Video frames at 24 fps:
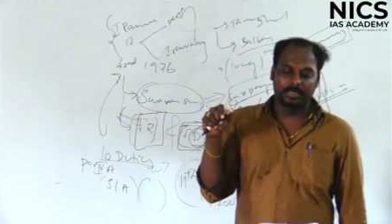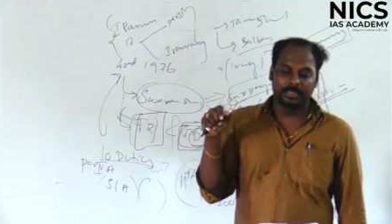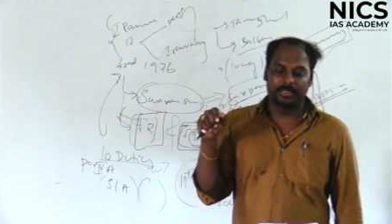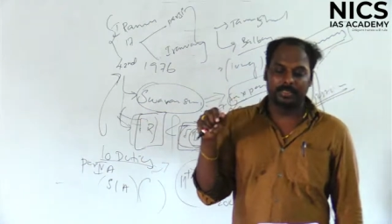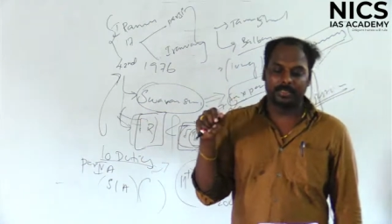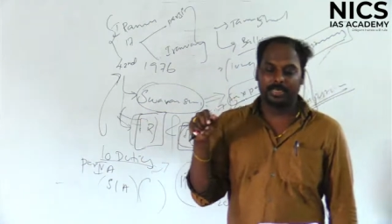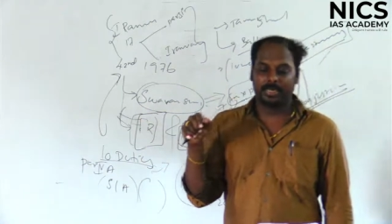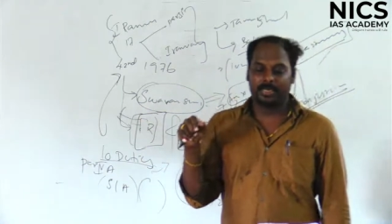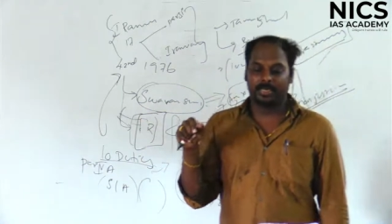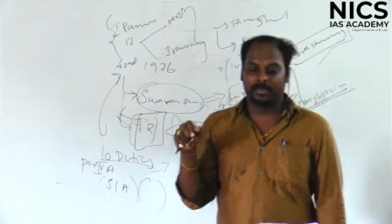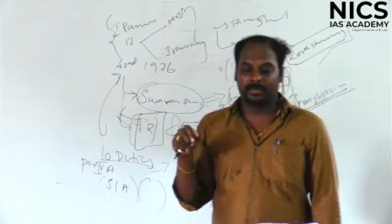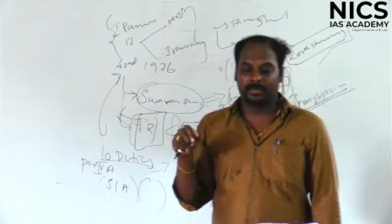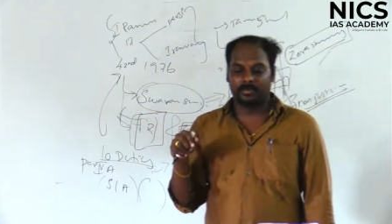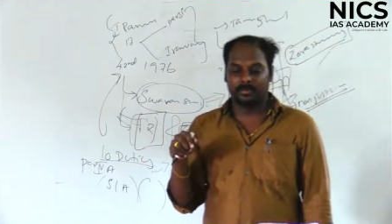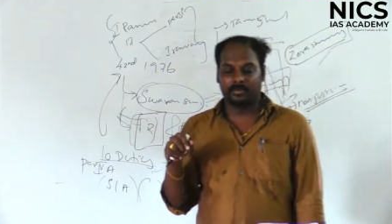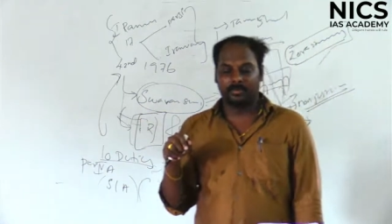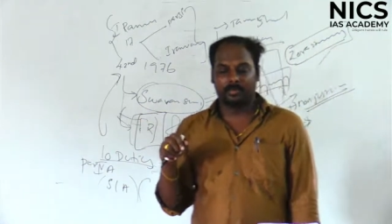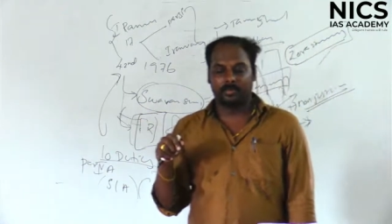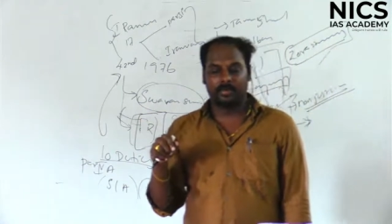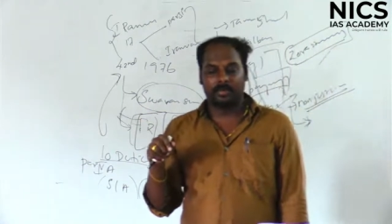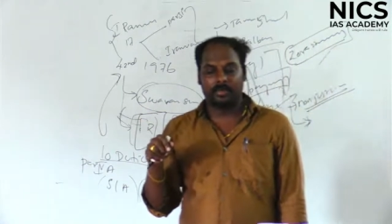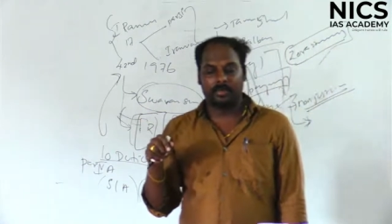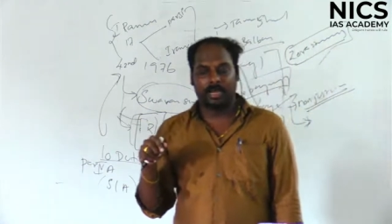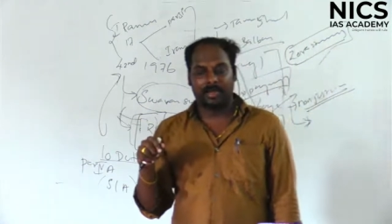they
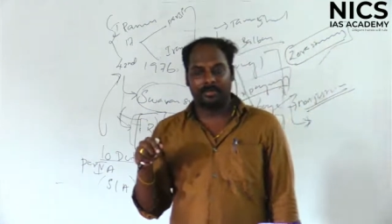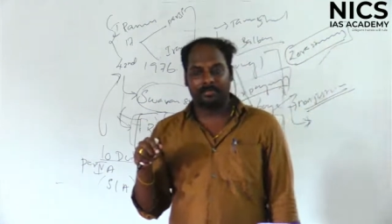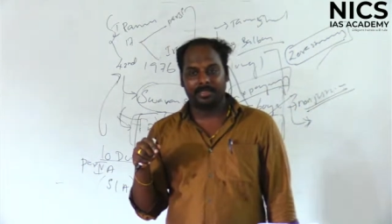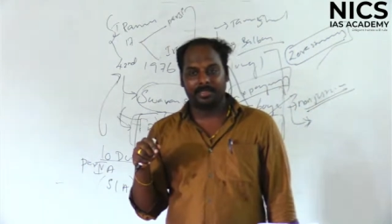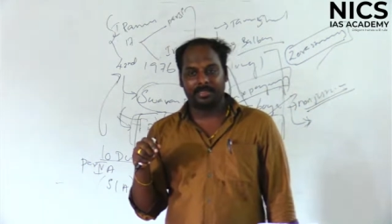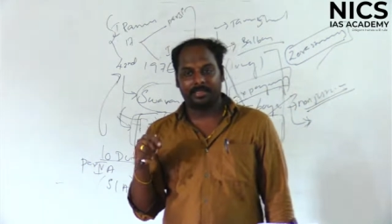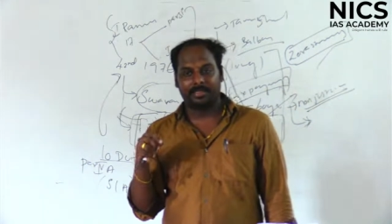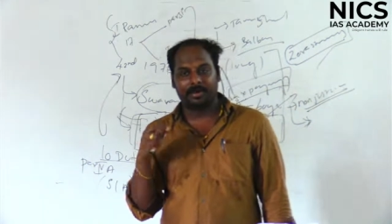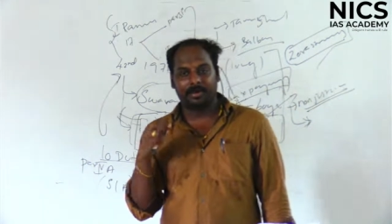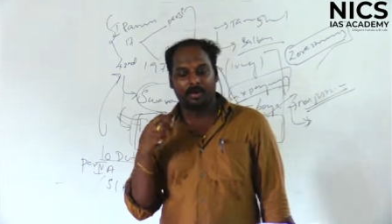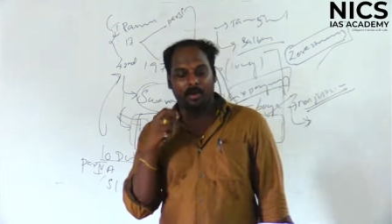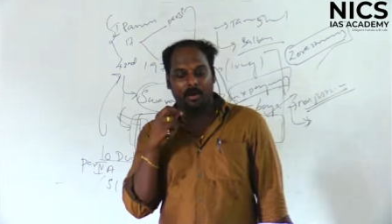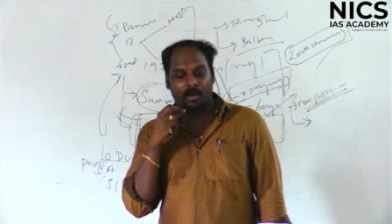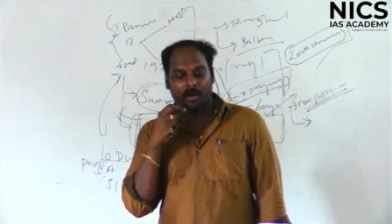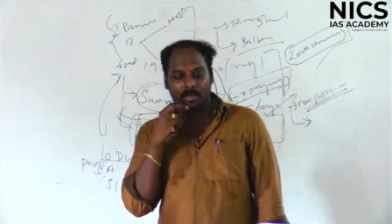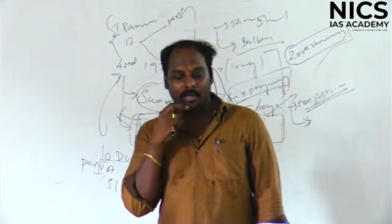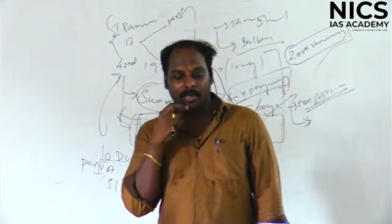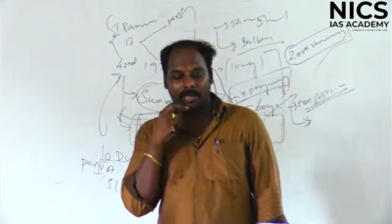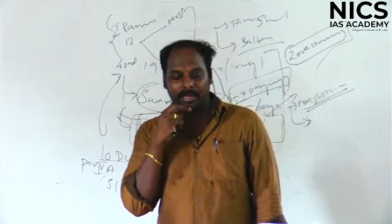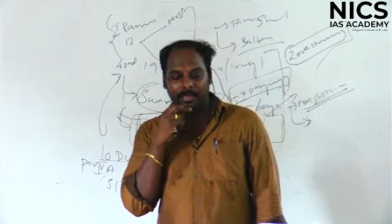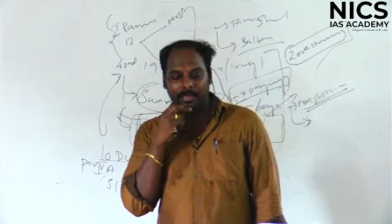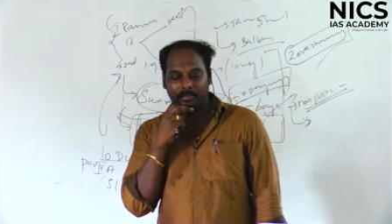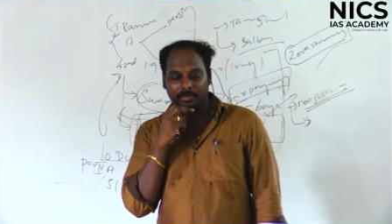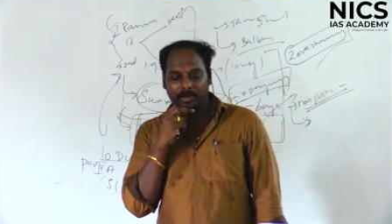having the god
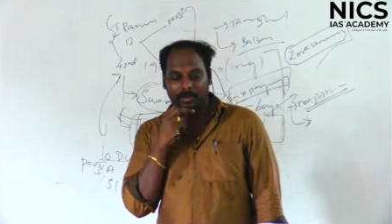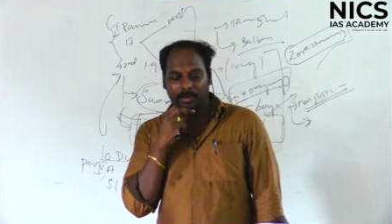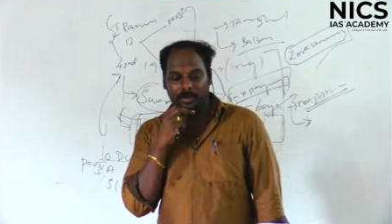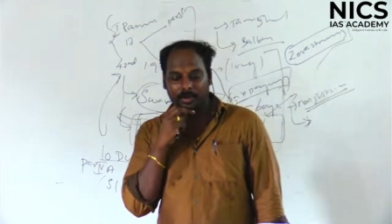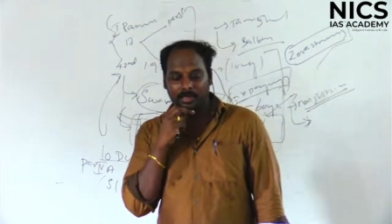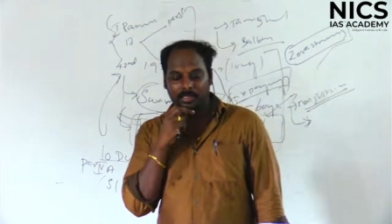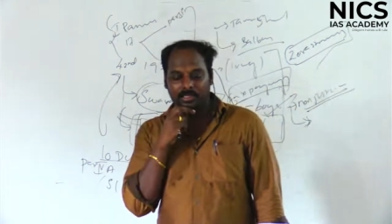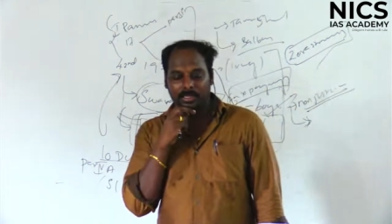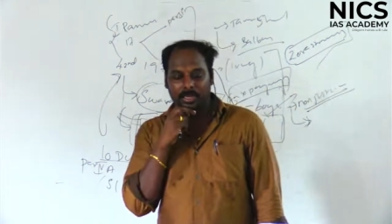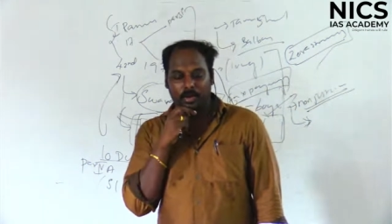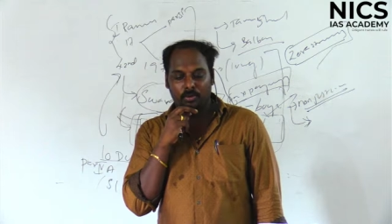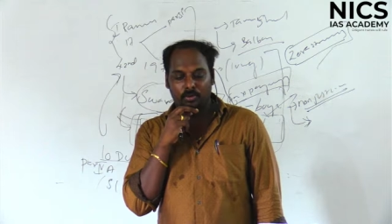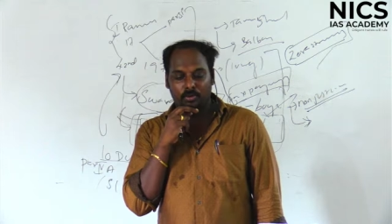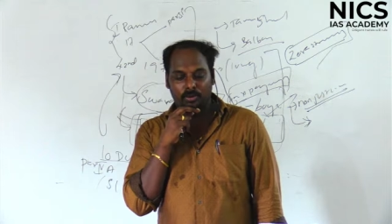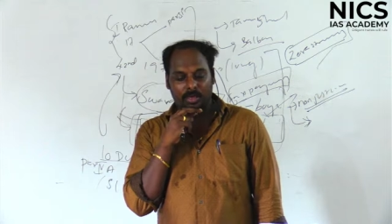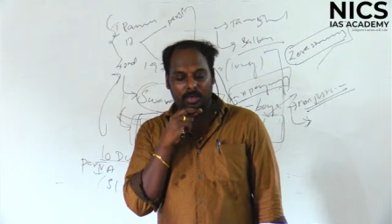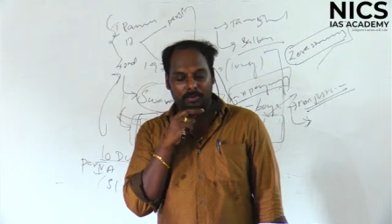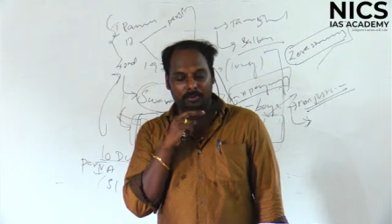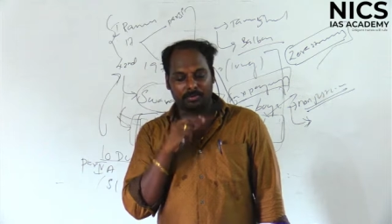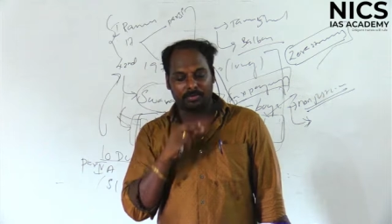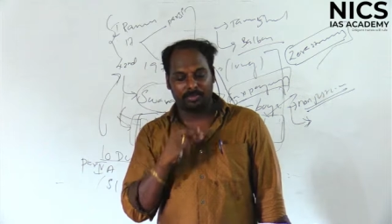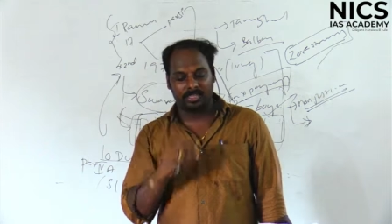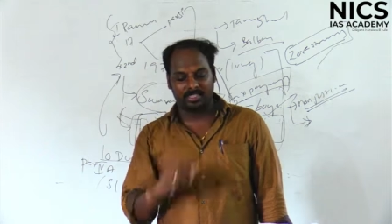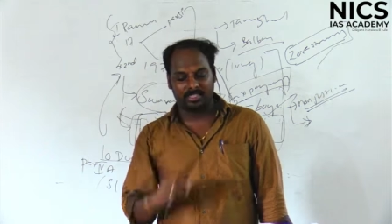name called as Ahura
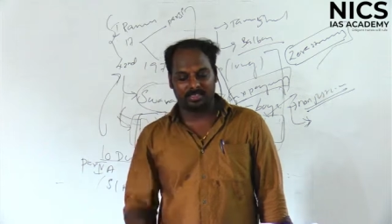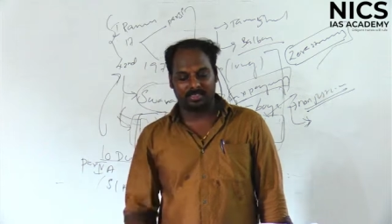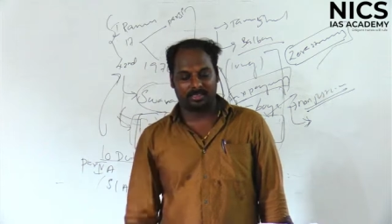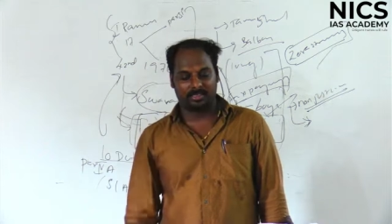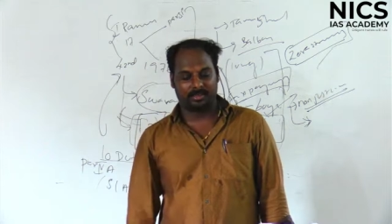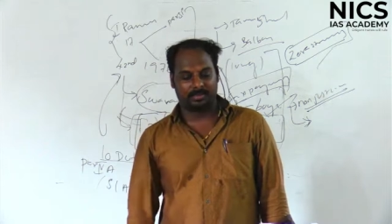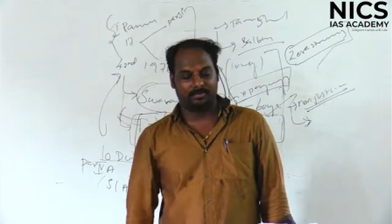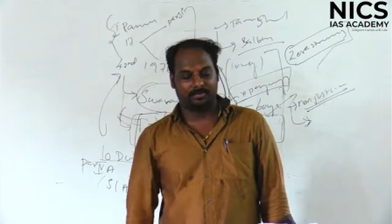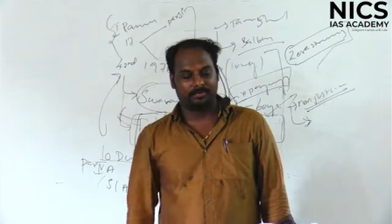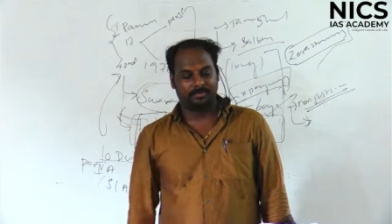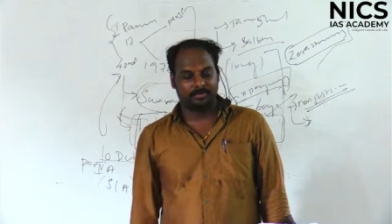Mazda,